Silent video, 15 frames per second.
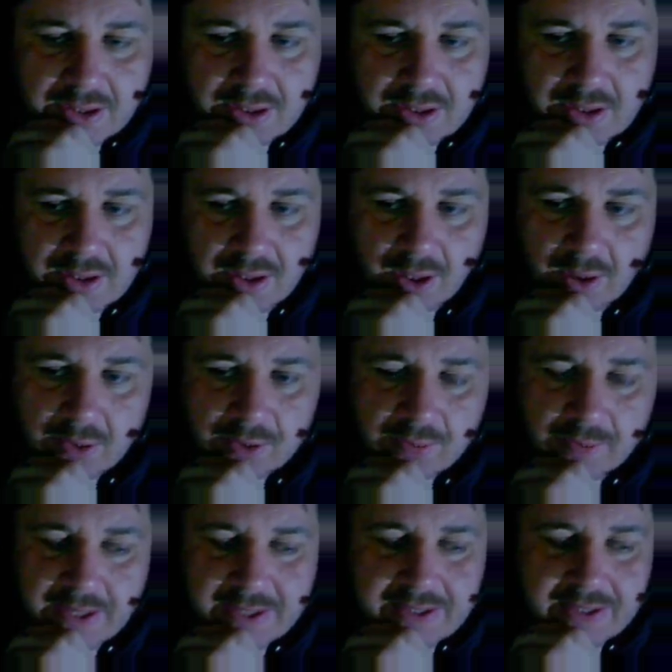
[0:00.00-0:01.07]
The Oracle
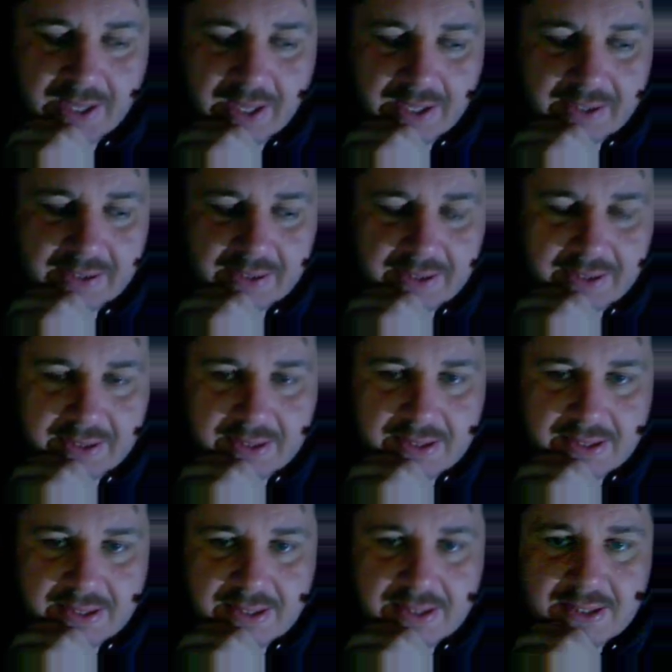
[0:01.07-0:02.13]
must get
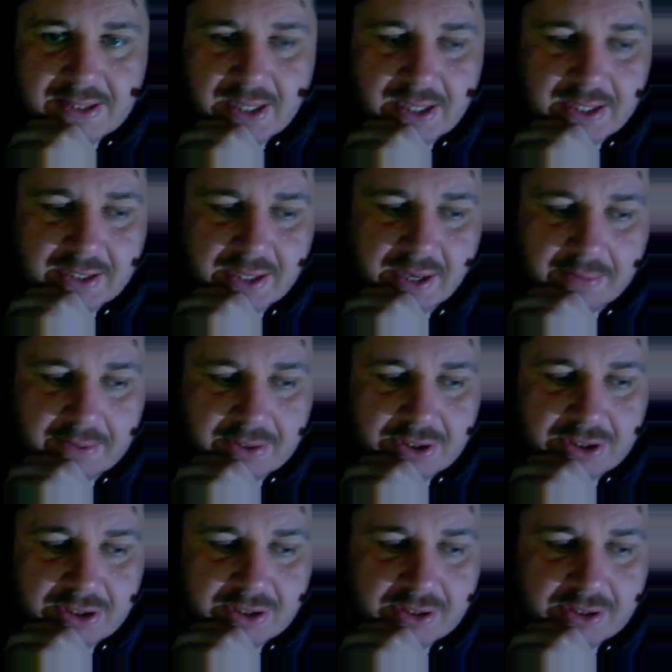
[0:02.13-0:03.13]
insane damage.